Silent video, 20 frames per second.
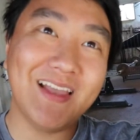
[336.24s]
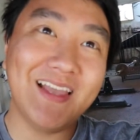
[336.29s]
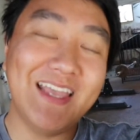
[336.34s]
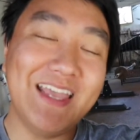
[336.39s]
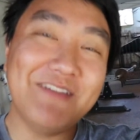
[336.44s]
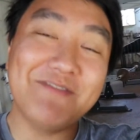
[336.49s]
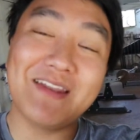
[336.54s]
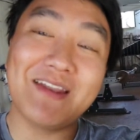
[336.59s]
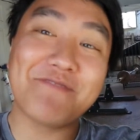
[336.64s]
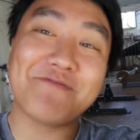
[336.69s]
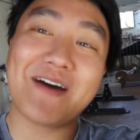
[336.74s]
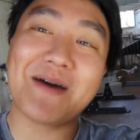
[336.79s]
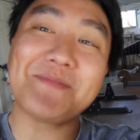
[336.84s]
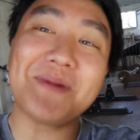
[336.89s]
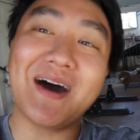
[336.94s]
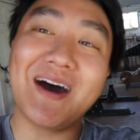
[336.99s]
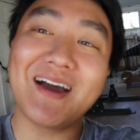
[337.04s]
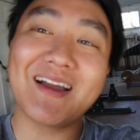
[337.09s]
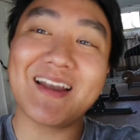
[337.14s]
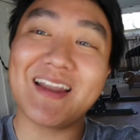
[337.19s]
even if I'm
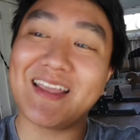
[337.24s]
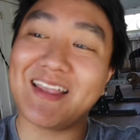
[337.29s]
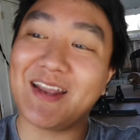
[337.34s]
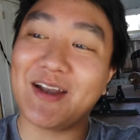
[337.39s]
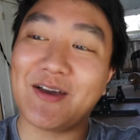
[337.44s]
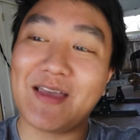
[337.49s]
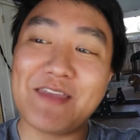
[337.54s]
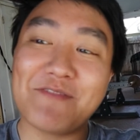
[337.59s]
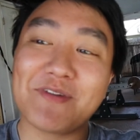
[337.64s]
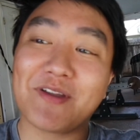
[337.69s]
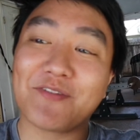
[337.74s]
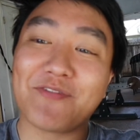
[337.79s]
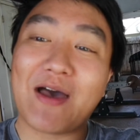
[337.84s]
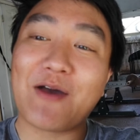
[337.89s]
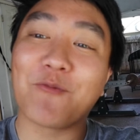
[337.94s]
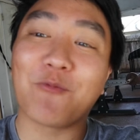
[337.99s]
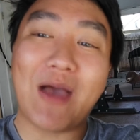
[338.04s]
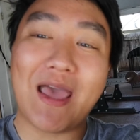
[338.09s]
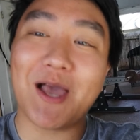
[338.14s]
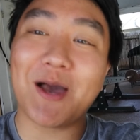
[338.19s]
ugly, you know, even if I
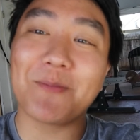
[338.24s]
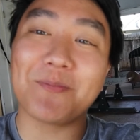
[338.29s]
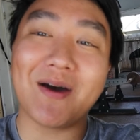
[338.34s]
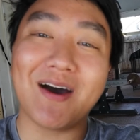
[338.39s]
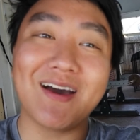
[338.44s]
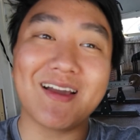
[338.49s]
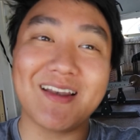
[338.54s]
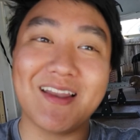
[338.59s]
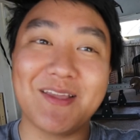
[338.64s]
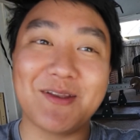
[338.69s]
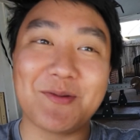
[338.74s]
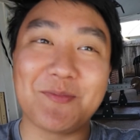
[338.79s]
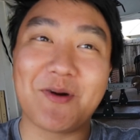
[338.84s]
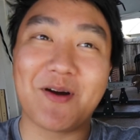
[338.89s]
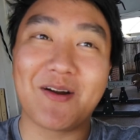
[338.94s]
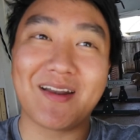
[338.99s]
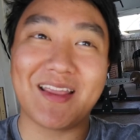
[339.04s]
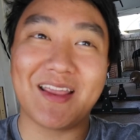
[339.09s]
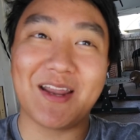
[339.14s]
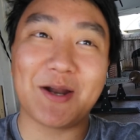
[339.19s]
wake up ugly in the
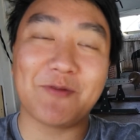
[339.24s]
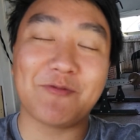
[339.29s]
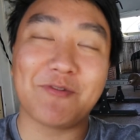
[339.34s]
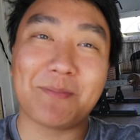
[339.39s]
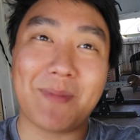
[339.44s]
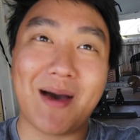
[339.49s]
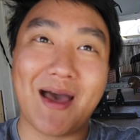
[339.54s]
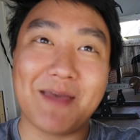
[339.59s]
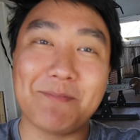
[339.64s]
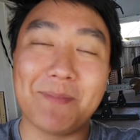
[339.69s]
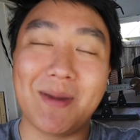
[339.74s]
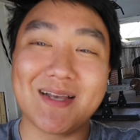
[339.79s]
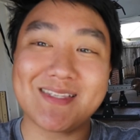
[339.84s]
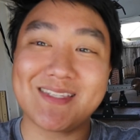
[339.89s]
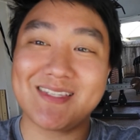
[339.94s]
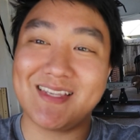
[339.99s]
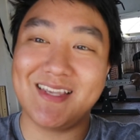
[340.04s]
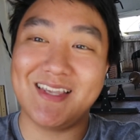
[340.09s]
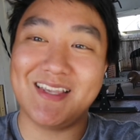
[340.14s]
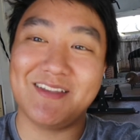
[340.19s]
morning, you know, with my
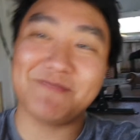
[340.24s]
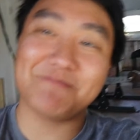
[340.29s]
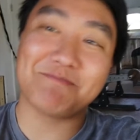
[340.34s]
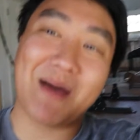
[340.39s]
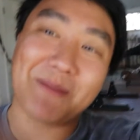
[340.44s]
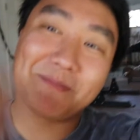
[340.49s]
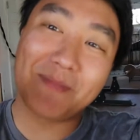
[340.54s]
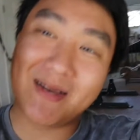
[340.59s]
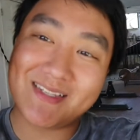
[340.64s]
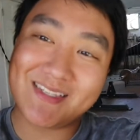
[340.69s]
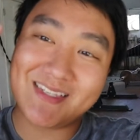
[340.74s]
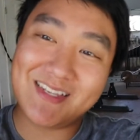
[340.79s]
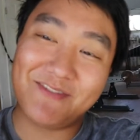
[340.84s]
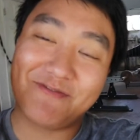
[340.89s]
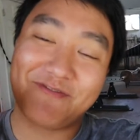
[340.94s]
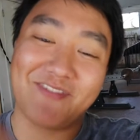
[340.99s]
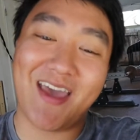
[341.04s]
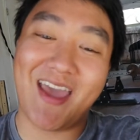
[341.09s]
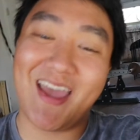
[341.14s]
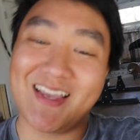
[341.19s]
musty
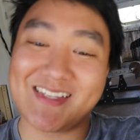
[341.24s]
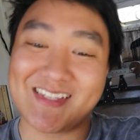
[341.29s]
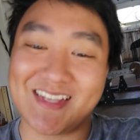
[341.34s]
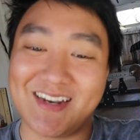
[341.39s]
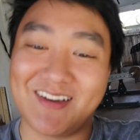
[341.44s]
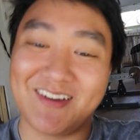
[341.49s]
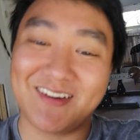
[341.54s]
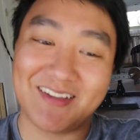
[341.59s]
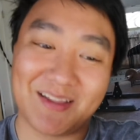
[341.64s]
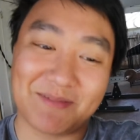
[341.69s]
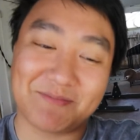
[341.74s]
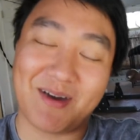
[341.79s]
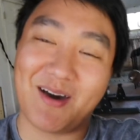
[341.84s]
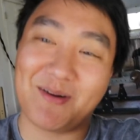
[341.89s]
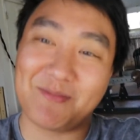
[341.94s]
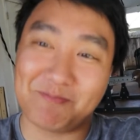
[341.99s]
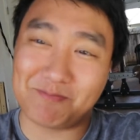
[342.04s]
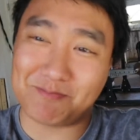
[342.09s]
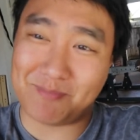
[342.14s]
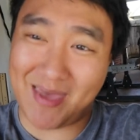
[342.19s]
face, you know, I'm
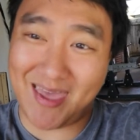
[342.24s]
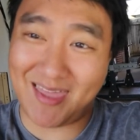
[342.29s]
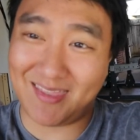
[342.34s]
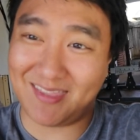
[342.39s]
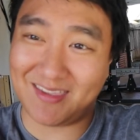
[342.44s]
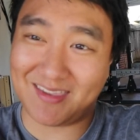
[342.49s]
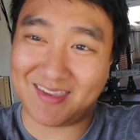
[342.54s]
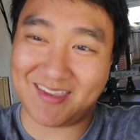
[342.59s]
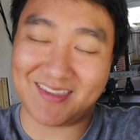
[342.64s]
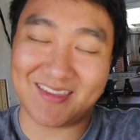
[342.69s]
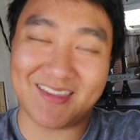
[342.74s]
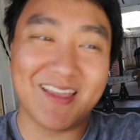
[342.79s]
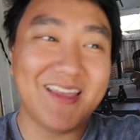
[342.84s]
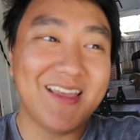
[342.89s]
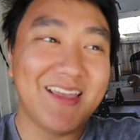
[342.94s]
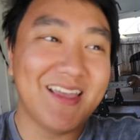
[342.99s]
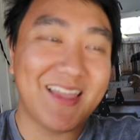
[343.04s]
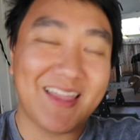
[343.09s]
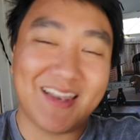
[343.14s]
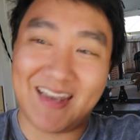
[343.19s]
all bed looking,
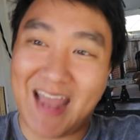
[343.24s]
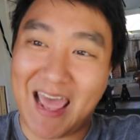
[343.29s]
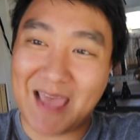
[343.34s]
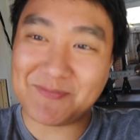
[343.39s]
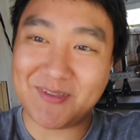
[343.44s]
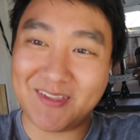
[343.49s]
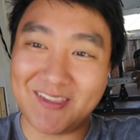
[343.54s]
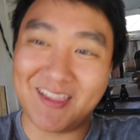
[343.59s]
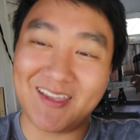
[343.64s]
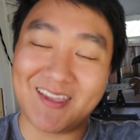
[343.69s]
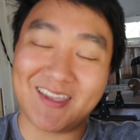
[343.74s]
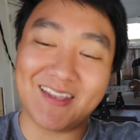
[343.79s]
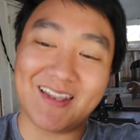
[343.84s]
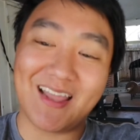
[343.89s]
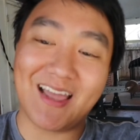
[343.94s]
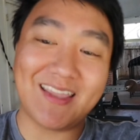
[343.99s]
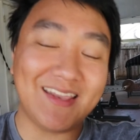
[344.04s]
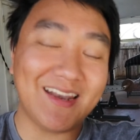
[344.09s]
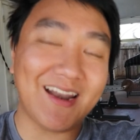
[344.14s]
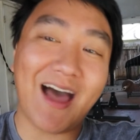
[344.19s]
nappy looking,
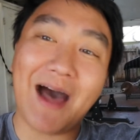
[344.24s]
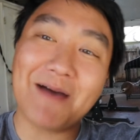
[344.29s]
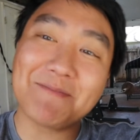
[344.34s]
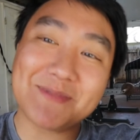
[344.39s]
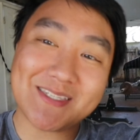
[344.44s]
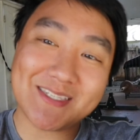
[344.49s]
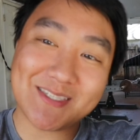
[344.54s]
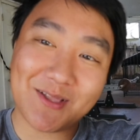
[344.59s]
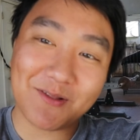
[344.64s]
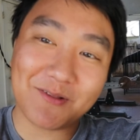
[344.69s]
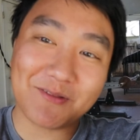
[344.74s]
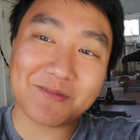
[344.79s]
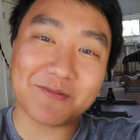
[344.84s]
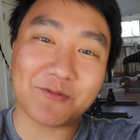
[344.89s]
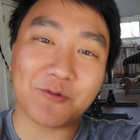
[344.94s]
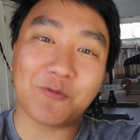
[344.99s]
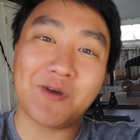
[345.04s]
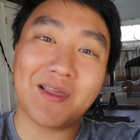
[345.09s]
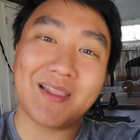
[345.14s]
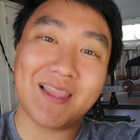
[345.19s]
that, you know, I'm still
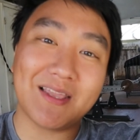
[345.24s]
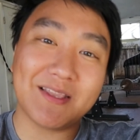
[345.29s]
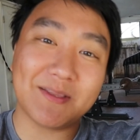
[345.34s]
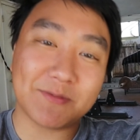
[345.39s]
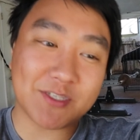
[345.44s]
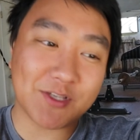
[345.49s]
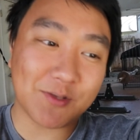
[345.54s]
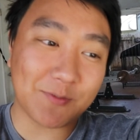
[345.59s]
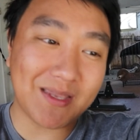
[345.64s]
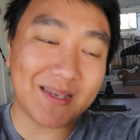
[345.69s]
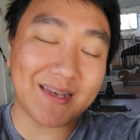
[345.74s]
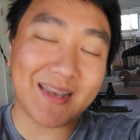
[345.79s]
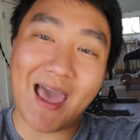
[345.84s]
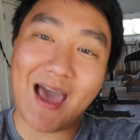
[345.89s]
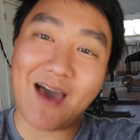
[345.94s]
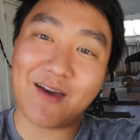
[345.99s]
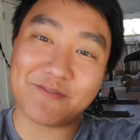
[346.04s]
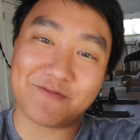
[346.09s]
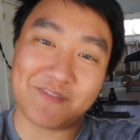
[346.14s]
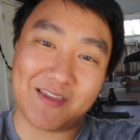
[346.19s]
willing to be
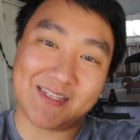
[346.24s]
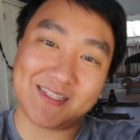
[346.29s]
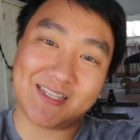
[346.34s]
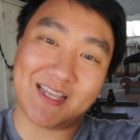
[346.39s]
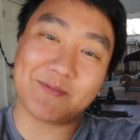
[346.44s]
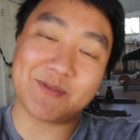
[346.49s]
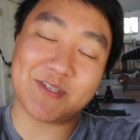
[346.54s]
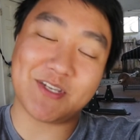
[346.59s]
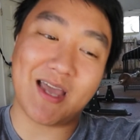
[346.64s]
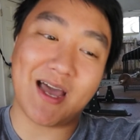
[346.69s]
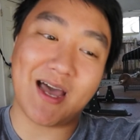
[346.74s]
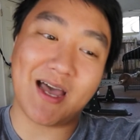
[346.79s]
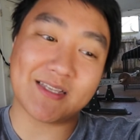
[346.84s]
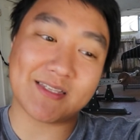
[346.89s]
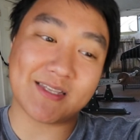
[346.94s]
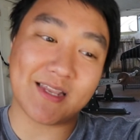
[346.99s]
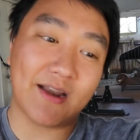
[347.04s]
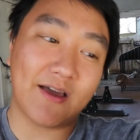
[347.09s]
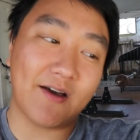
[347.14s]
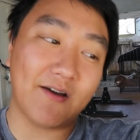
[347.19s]
down to FaceTime you
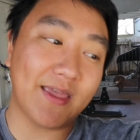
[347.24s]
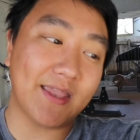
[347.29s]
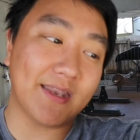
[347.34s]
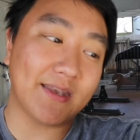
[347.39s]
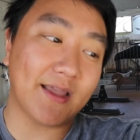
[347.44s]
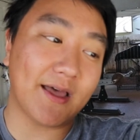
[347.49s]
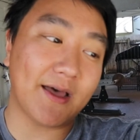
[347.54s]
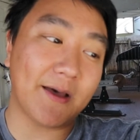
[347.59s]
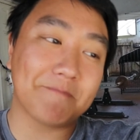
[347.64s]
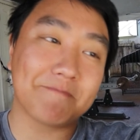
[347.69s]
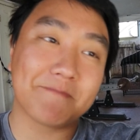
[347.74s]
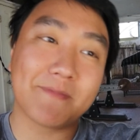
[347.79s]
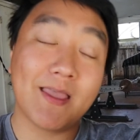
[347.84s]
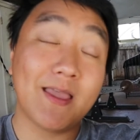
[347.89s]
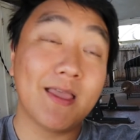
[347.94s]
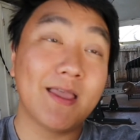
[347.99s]
guys, you know, and